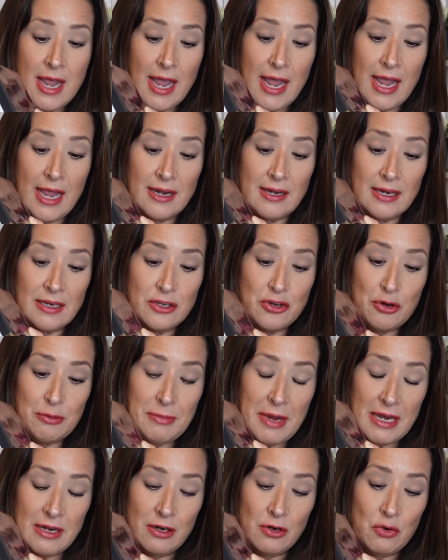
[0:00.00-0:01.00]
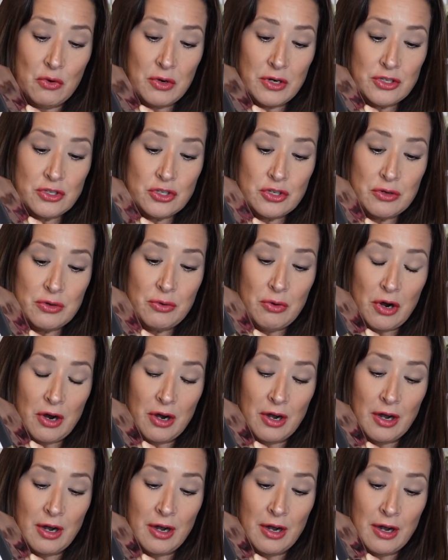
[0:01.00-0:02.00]
And in your main accords, you
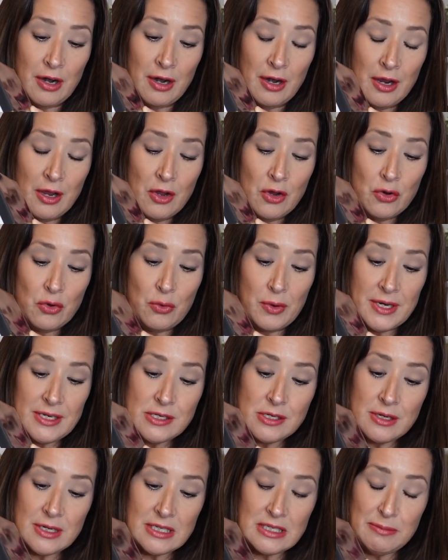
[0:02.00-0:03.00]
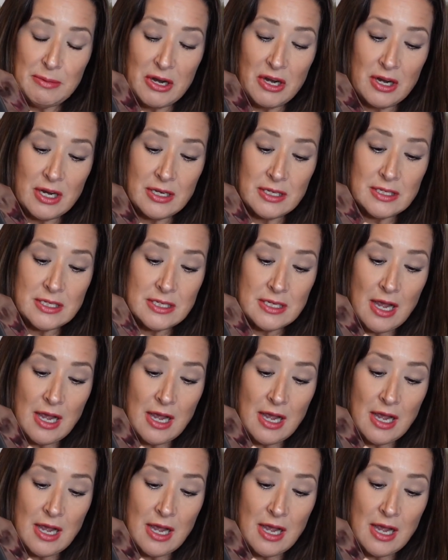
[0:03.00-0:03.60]
are going to experience